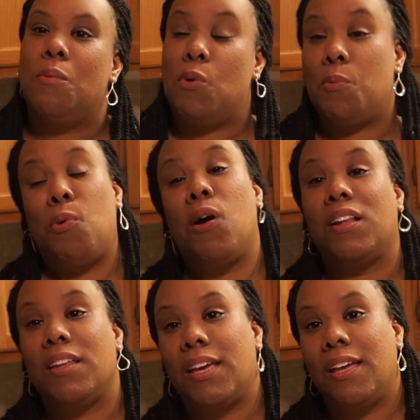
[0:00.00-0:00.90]
More
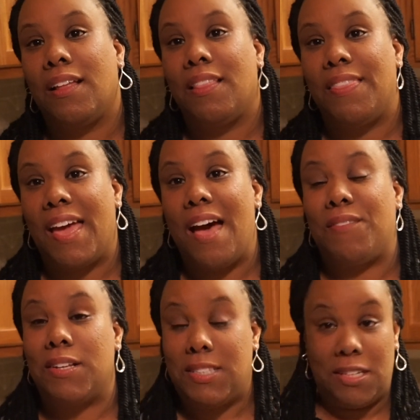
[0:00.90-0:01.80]
importantly, they
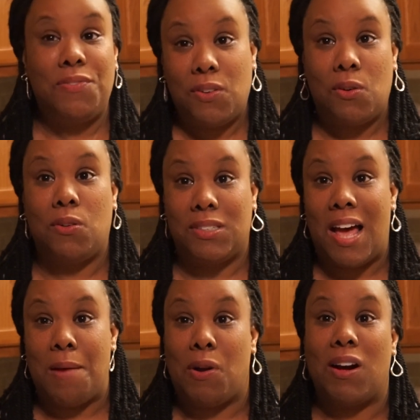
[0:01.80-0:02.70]
have a difficult
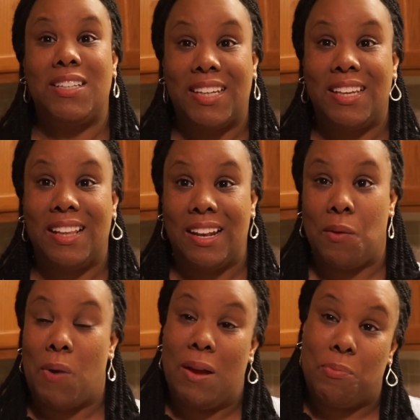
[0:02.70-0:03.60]
time
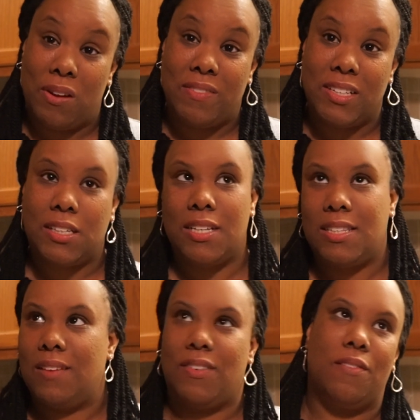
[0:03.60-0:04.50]
articulating white privilege because
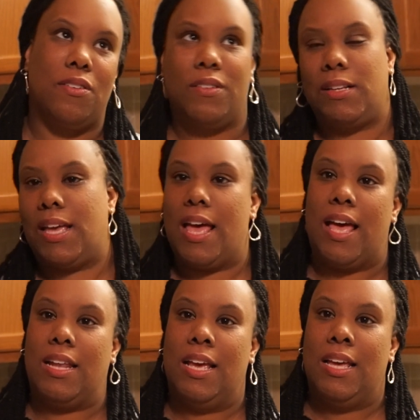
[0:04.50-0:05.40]
they never really
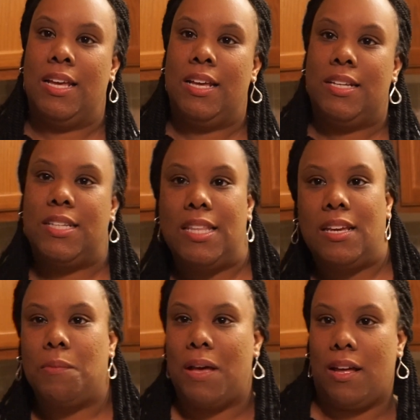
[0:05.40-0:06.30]
had to
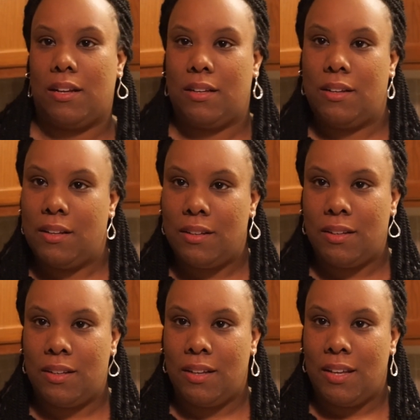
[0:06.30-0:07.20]
think about it.
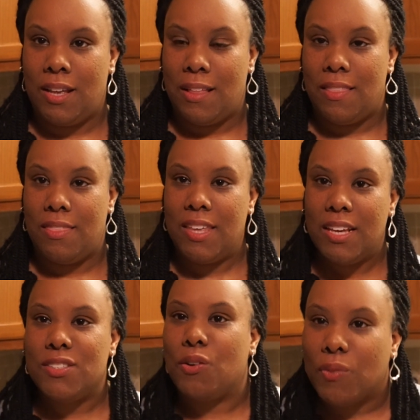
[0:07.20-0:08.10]

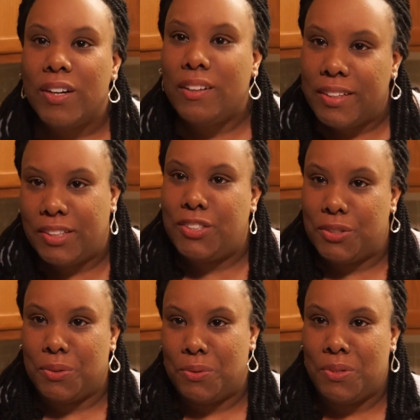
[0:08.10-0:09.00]
These are real
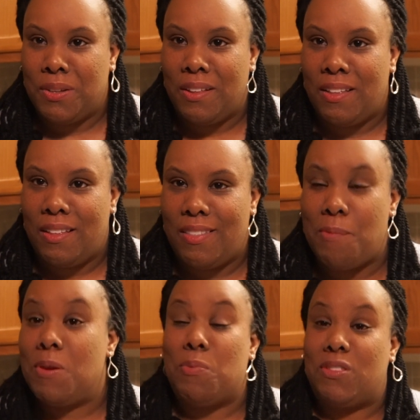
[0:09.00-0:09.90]
issues
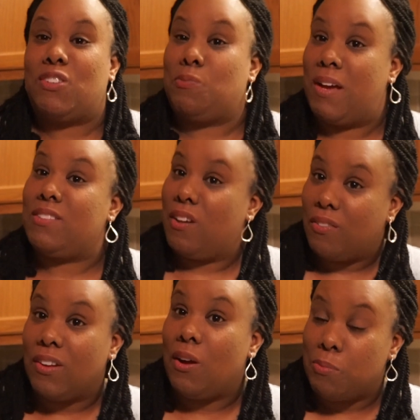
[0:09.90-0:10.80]
that people such as
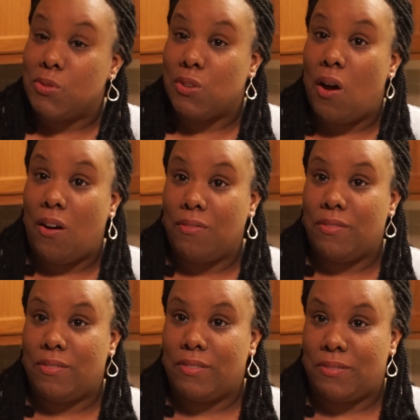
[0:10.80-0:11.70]
myself can help you solve,
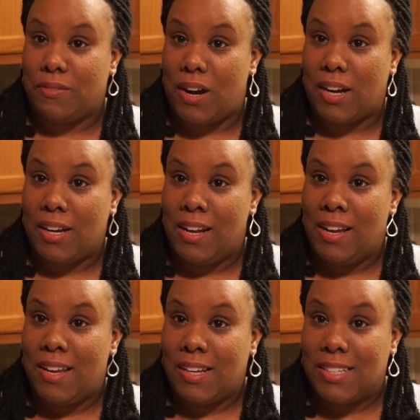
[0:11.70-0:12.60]
right?
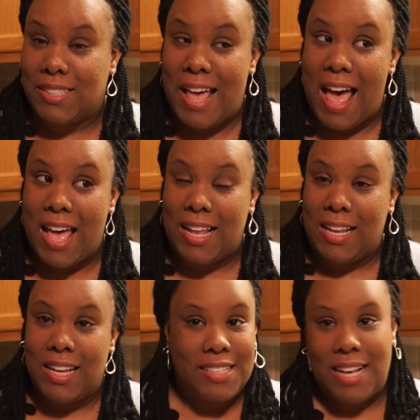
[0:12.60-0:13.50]
Because that
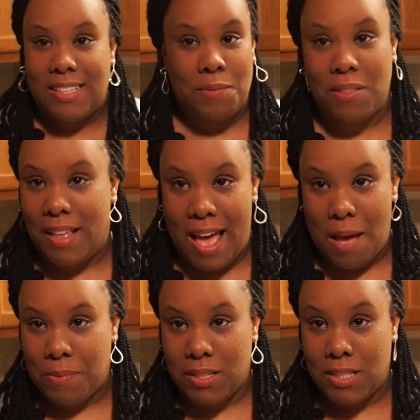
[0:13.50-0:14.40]
is not something that
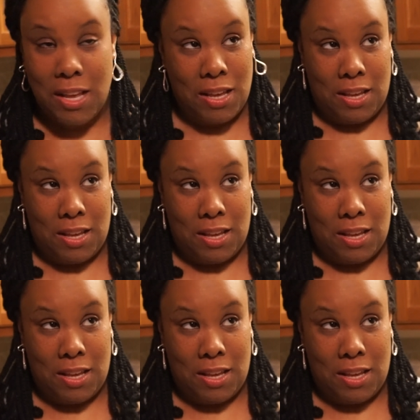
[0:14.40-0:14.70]
happens